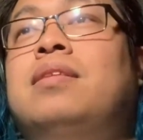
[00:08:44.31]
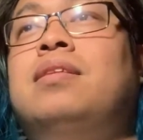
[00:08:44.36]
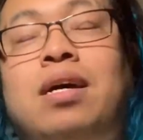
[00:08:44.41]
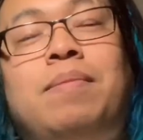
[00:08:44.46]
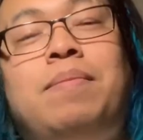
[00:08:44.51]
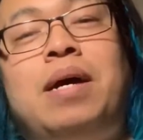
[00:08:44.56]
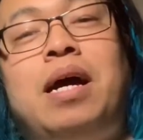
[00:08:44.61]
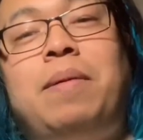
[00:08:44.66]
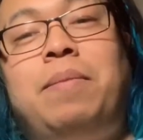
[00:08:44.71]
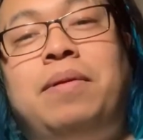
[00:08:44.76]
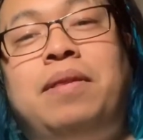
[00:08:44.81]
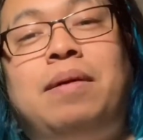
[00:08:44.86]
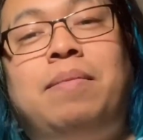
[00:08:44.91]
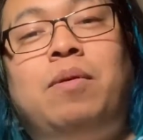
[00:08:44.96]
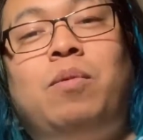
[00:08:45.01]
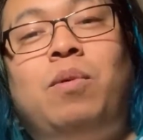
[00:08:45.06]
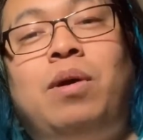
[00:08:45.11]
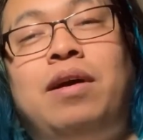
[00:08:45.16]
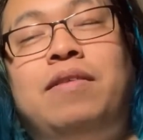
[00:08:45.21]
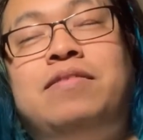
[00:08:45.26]
I'm happy that
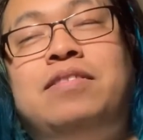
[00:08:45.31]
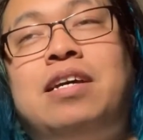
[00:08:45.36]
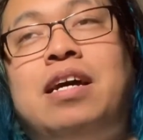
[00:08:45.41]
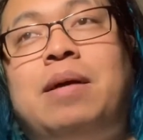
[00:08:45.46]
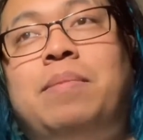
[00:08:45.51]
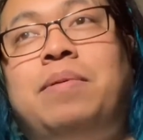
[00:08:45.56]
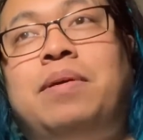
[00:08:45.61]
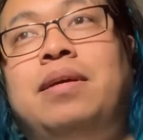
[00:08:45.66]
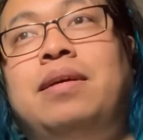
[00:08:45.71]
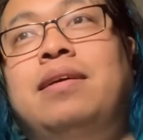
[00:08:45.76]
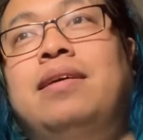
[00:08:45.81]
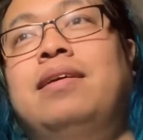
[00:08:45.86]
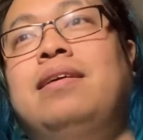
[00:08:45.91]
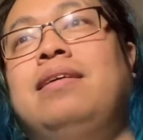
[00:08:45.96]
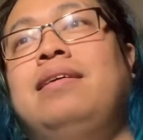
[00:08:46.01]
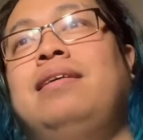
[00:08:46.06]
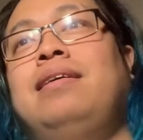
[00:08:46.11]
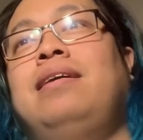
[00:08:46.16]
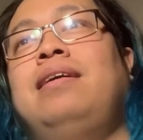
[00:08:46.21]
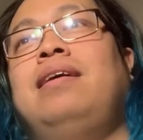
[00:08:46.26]
my wife's happy.
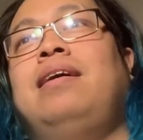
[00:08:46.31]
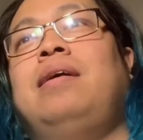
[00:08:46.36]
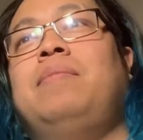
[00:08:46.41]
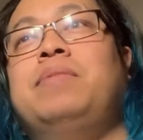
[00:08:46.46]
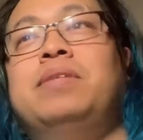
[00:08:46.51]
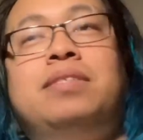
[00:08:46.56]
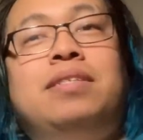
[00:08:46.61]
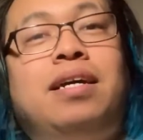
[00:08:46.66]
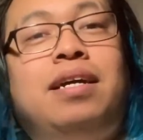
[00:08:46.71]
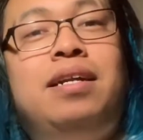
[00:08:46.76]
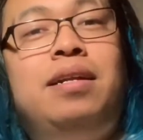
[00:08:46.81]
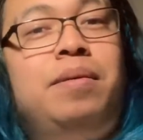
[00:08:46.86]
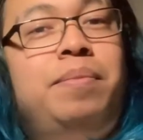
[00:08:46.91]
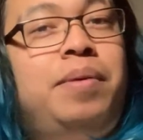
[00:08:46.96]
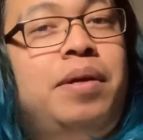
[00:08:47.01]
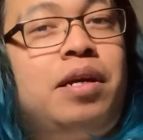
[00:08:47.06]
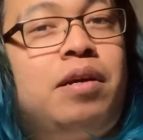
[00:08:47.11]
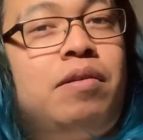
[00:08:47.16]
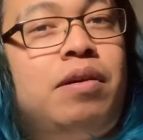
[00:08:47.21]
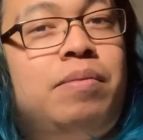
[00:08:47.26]
I'm excited to
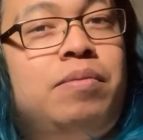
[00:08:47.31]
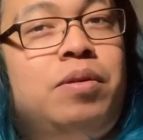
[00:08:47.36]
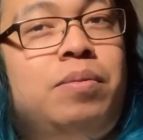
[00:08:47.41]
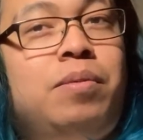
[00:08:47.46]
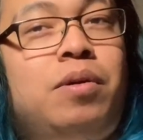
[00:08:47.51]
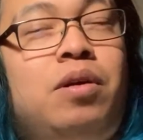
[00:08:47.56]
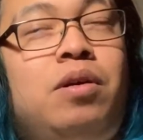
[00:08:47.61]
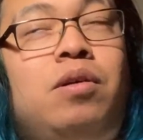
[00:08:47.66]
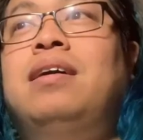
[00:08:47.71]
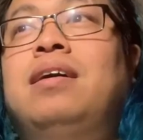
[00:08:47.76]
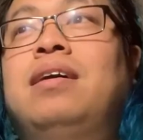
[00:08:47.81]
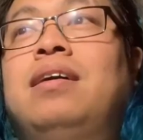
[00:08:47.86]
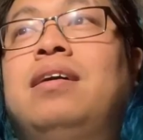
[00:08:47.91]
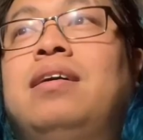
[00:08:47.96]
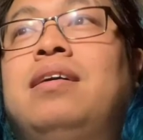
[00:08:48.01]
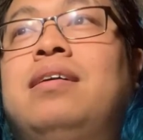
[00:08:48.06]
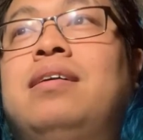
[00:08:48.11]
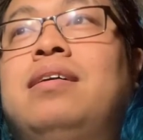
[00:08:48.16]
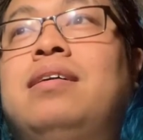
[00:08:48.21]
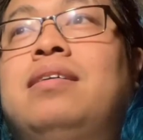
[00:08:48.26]
pick her up tomorrow
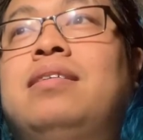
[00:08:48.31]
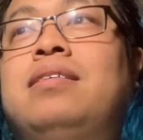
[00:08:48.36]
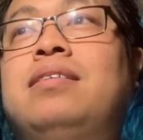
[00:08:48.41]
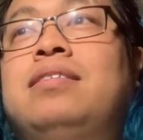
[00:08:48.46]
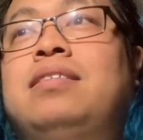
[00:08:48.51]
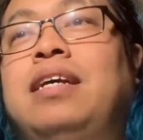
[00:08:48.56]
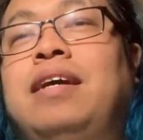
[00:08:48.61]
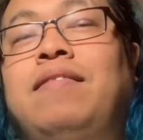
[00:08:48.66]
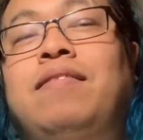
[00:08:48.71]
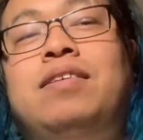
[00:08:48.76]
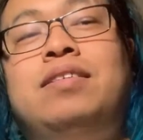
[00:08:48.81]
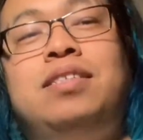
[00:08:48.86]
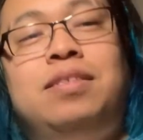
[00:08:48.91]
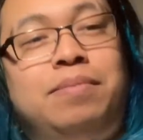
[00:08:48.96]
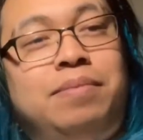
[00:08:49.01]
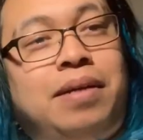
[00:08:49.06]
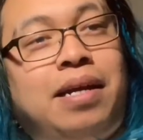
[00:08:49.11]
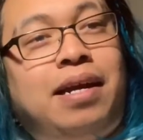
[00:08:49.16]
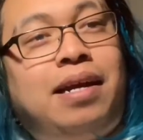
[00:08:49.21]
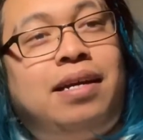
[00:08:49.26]
to save us some
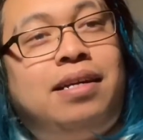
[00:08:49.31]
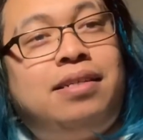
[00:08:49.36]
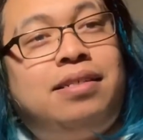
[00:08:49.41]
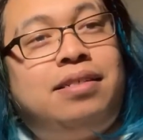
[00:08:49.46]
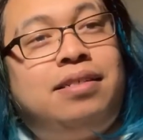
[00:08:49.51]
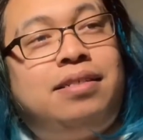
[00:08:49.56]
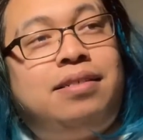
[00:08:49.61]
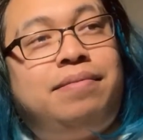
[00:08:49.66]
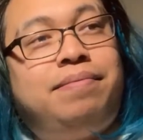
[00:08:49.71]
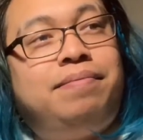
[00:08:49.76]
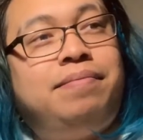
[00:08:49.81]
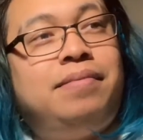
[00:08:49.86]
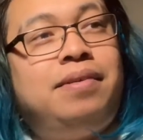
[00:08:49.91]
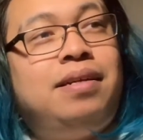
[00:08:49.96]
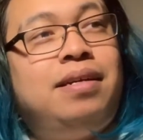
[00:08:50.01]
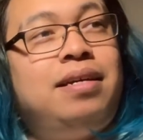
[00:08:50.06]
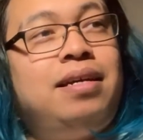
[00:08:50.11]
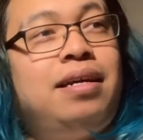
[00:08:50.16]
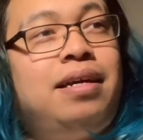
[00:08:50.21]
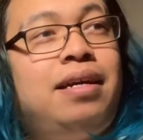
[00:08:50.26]
gas
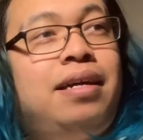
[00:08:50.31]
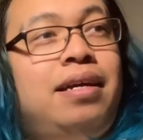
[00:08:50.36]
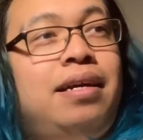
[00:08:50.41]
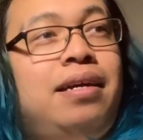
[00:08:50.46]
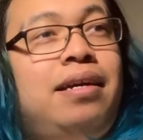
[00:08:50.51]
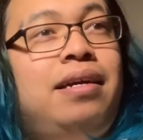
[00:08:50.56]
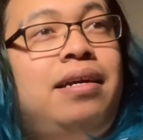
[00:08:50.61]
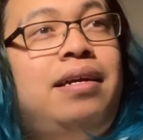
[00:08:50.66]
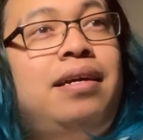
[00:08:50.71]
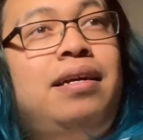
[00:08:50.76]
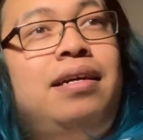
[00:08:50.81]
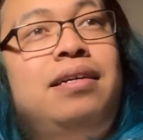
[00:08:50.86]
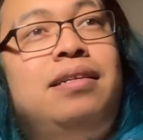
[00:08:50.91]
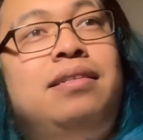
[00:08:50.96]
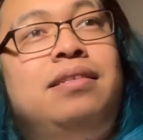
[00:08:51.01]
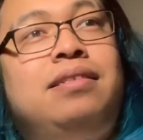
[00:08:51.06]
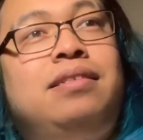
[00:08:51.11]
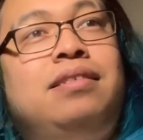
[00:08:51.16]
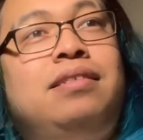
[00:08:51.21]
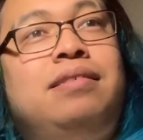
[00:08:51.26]

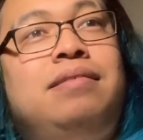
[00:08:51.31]
and